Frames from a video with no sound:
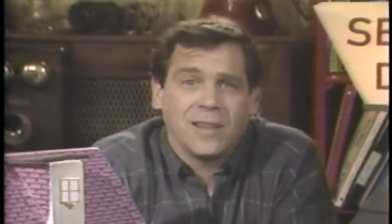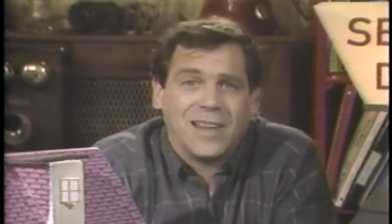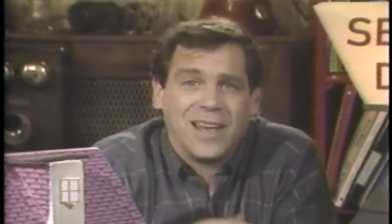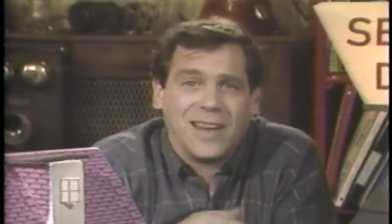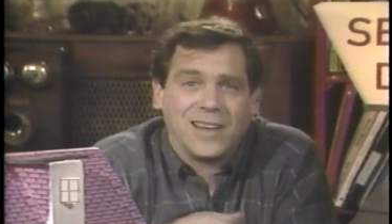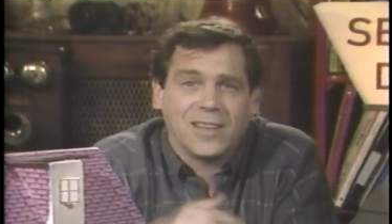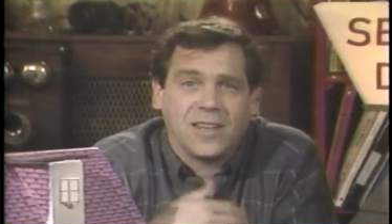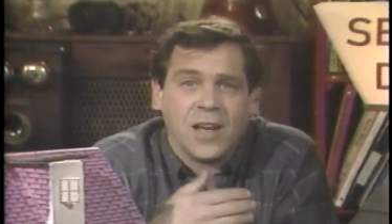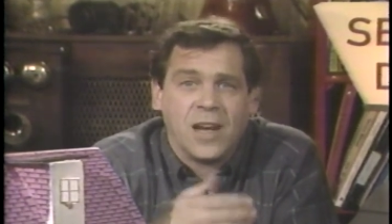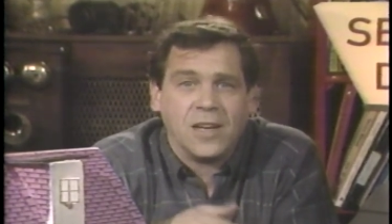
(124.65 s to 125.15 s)

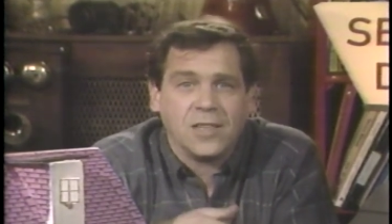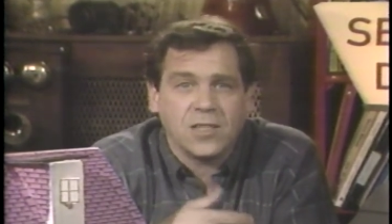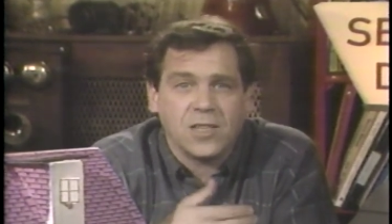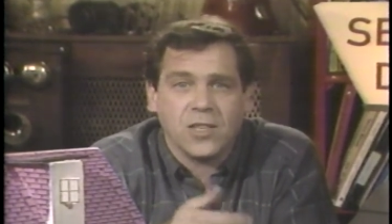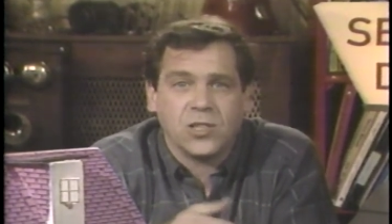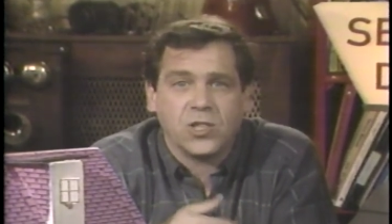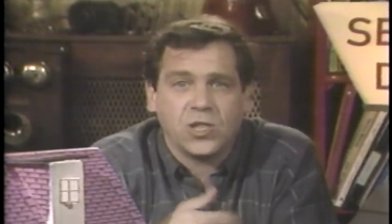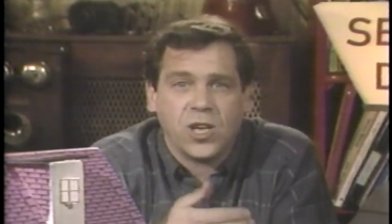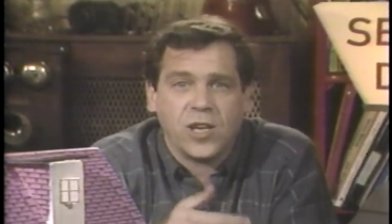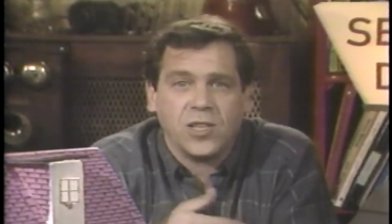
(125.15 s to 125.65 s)
That
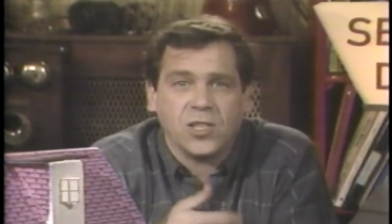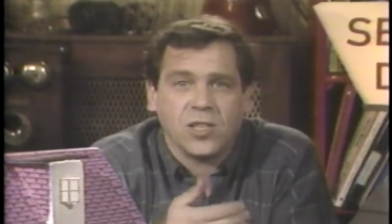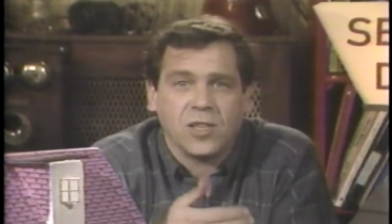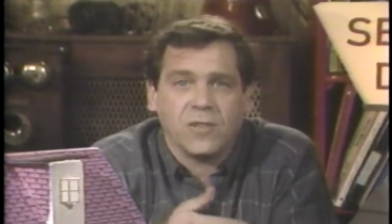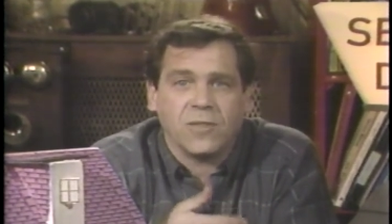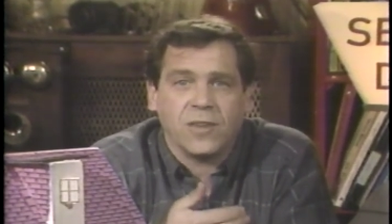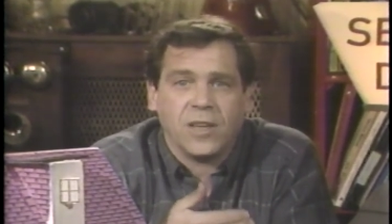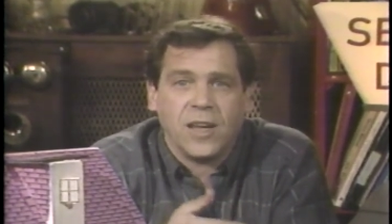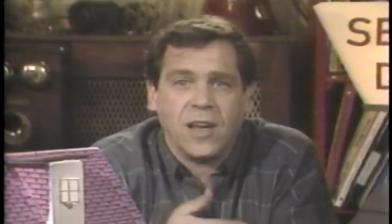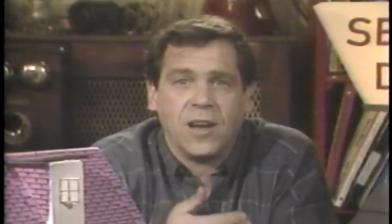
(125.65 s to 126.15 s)
constant
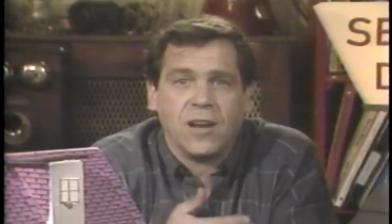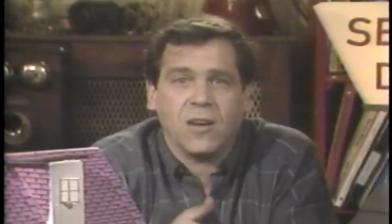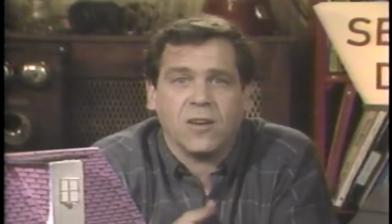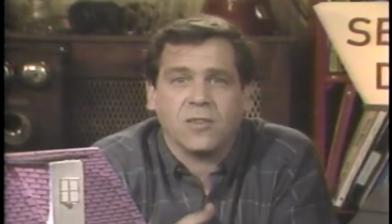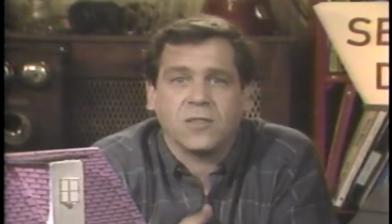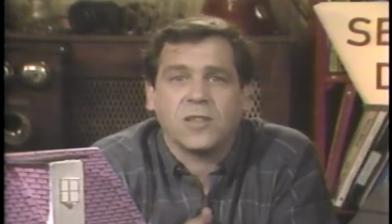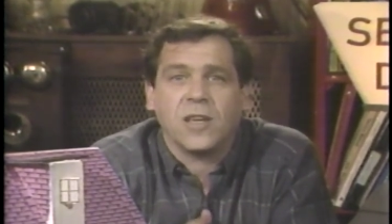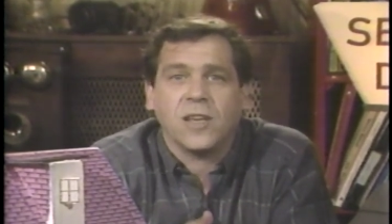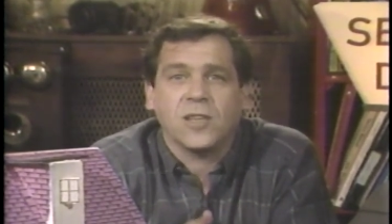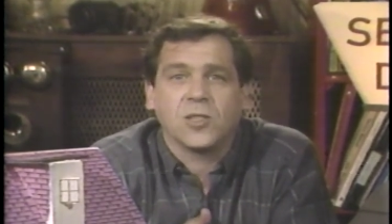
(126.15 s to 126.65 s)
changing of the
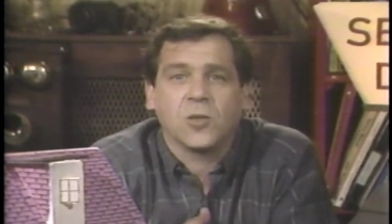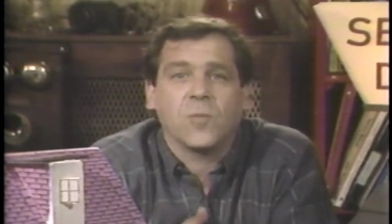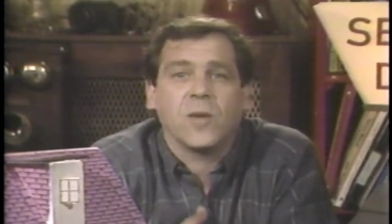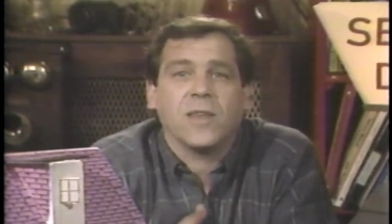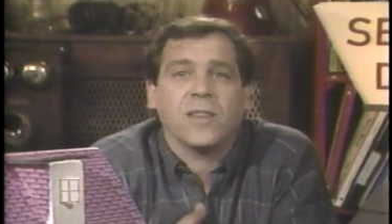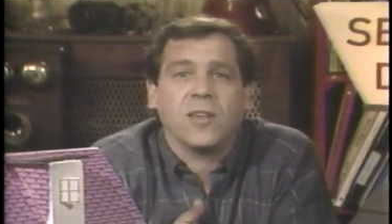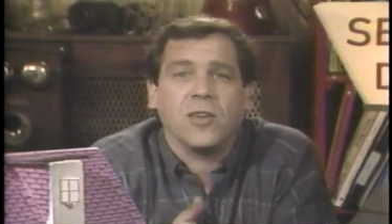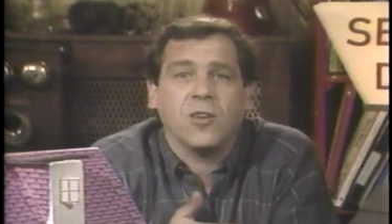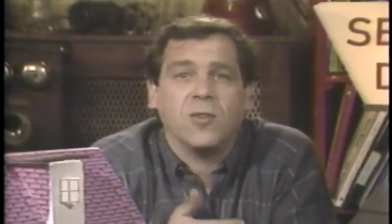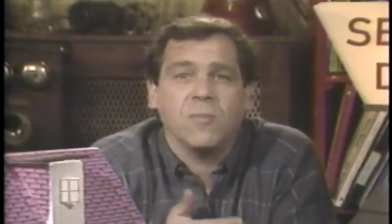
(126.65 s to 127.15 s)
air takes
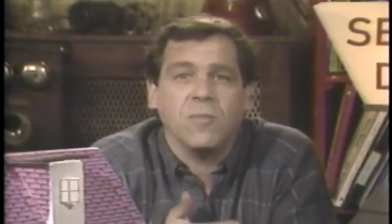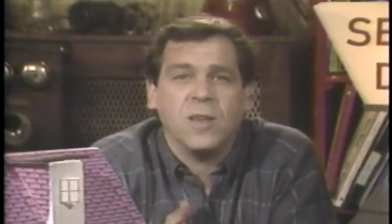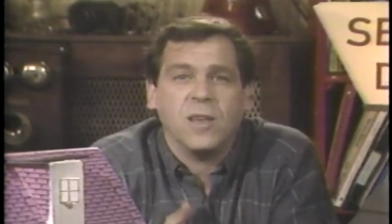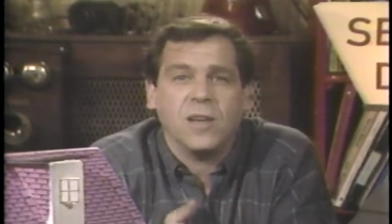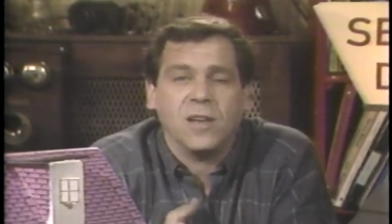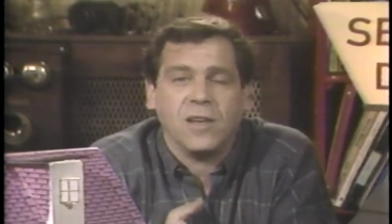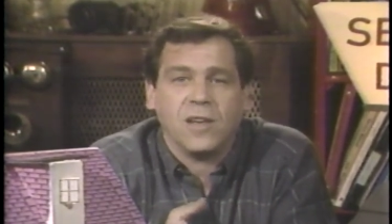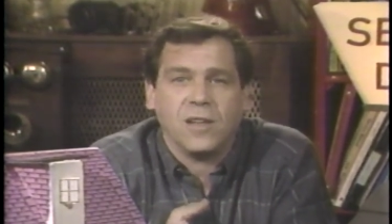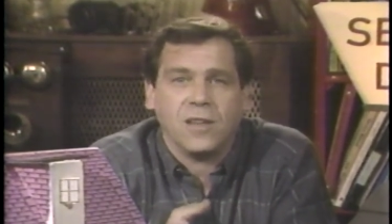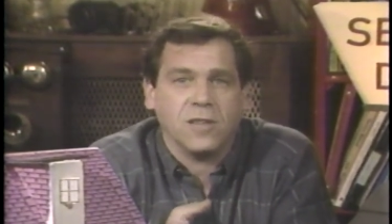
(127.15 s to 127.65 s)
away the
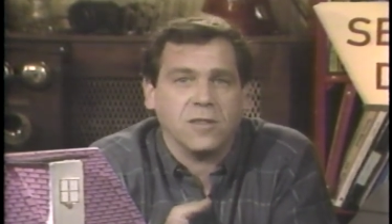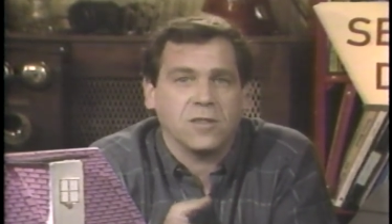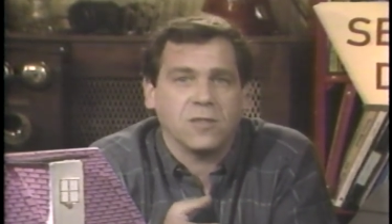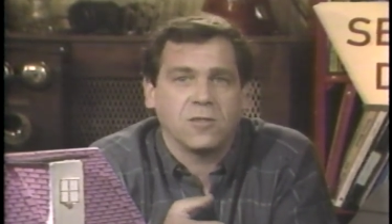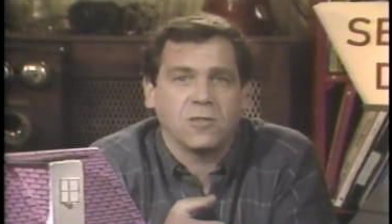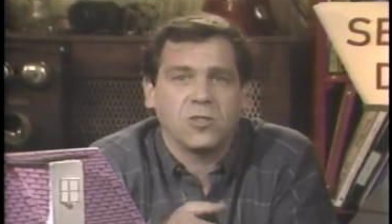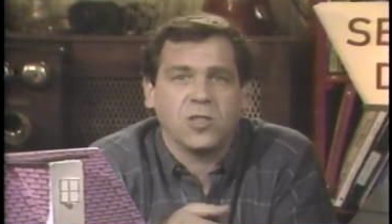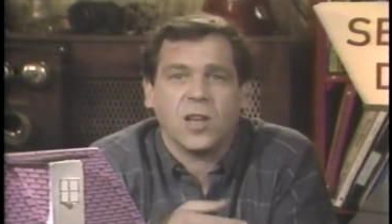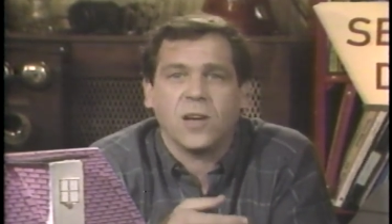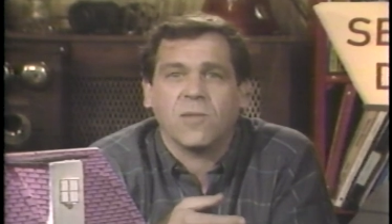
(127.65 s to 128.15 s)
humidity
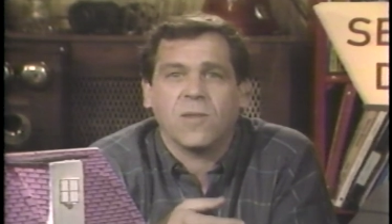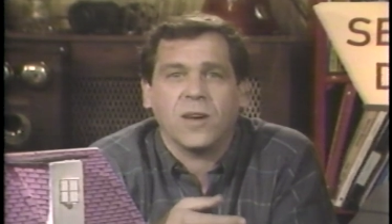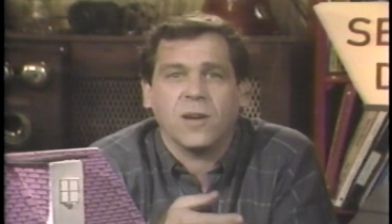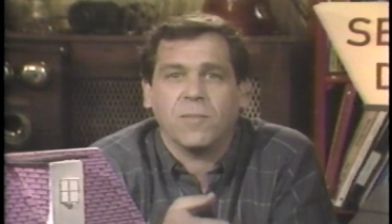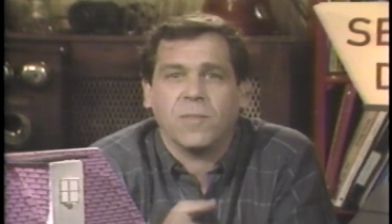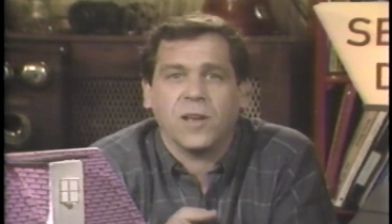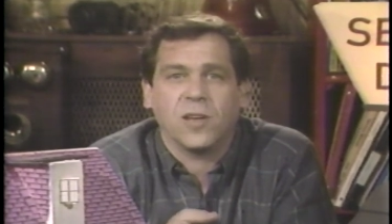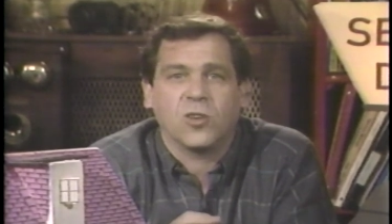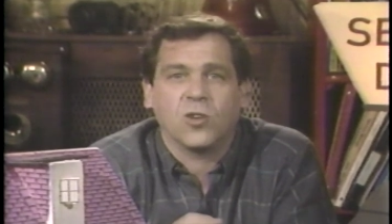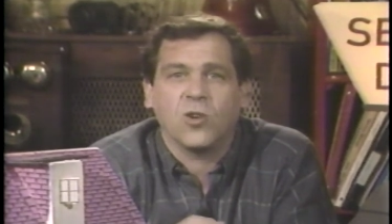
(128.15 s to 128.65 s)
that's
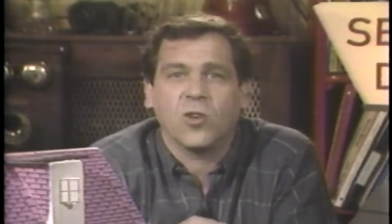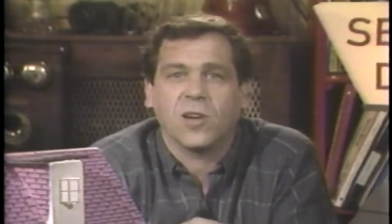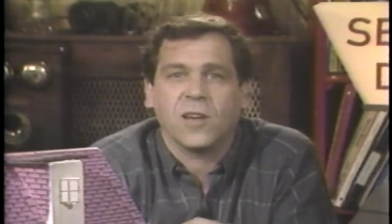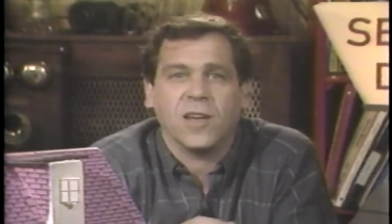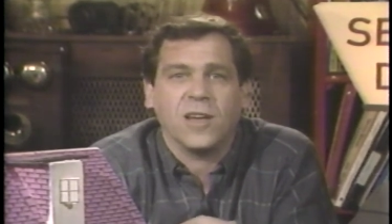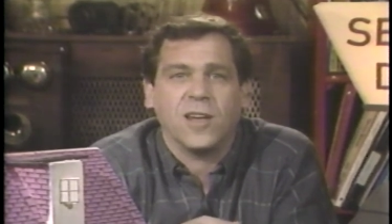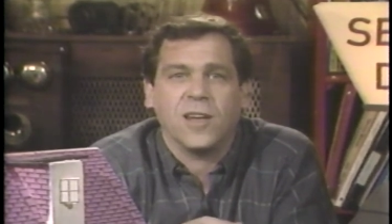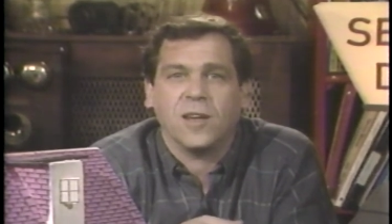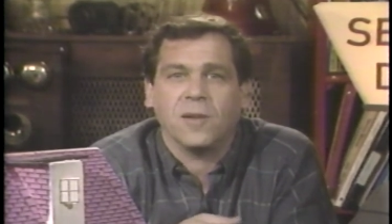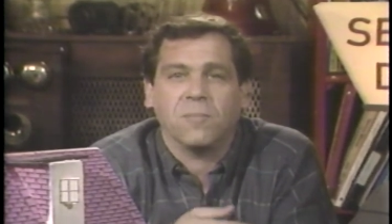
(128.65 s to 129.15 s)
generated by
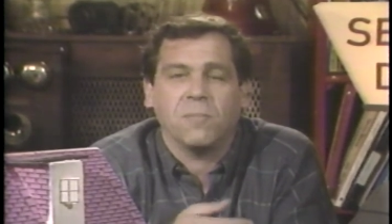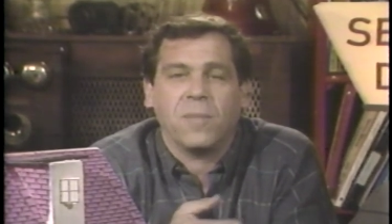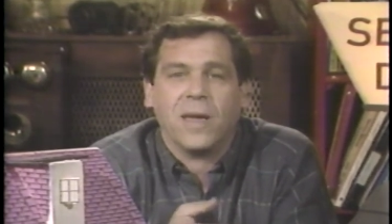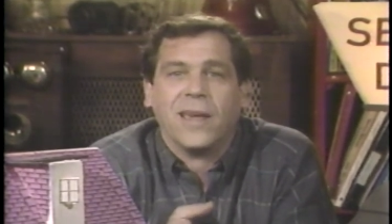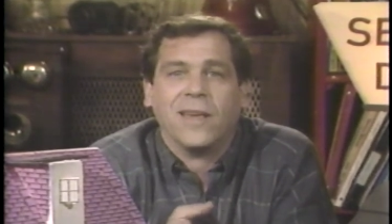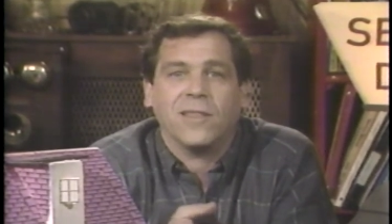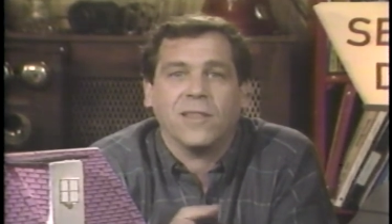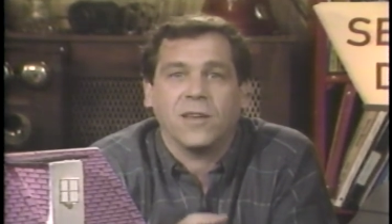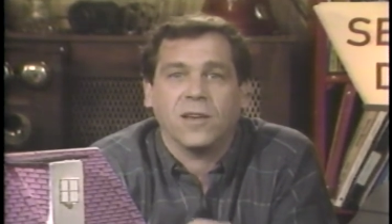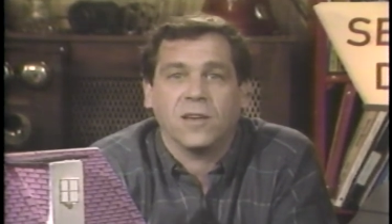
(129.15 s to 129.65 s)
cooking,
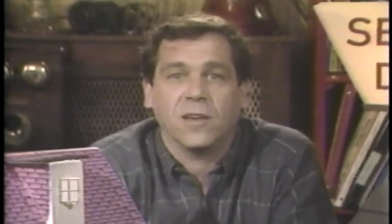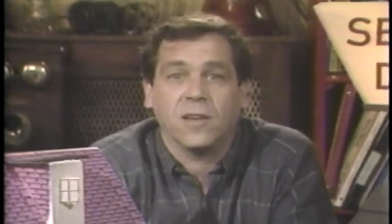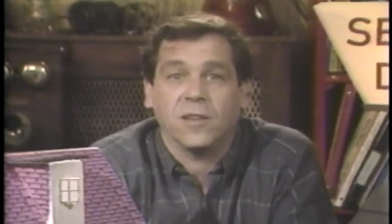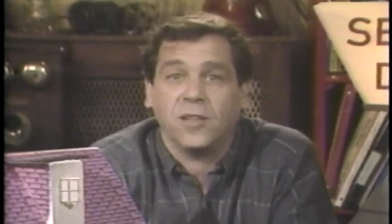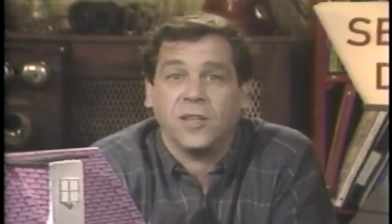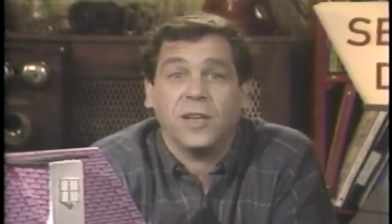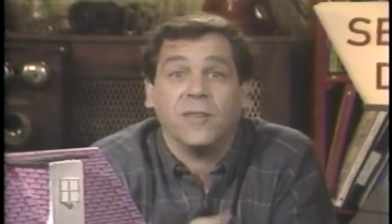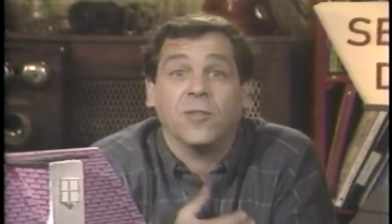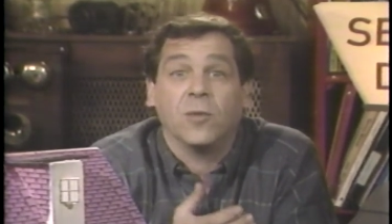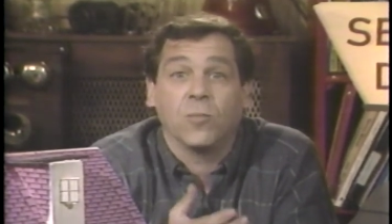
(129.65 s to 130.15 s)
bathing,
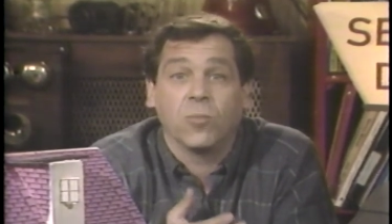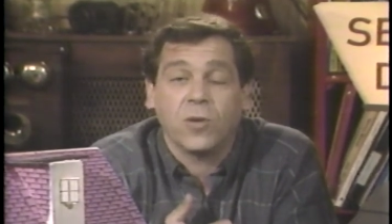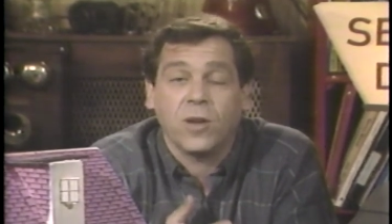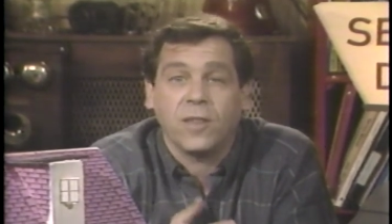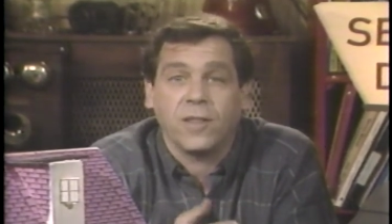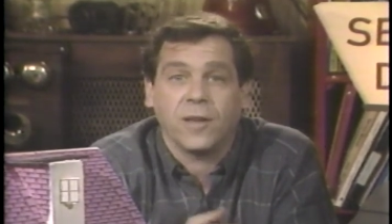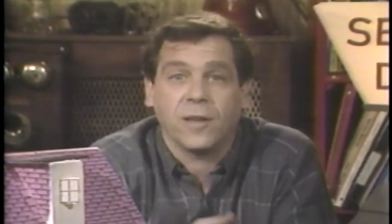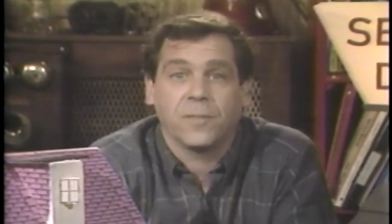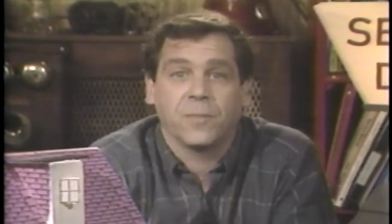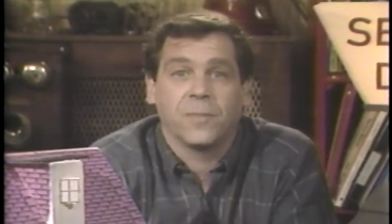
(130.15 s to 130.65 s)
and even
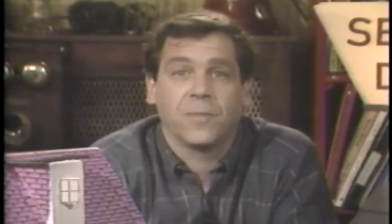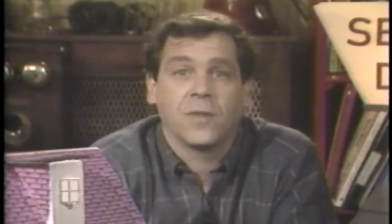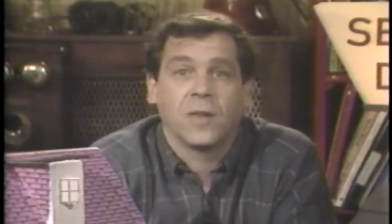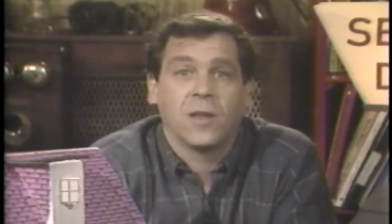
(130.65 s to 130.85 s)
breathing.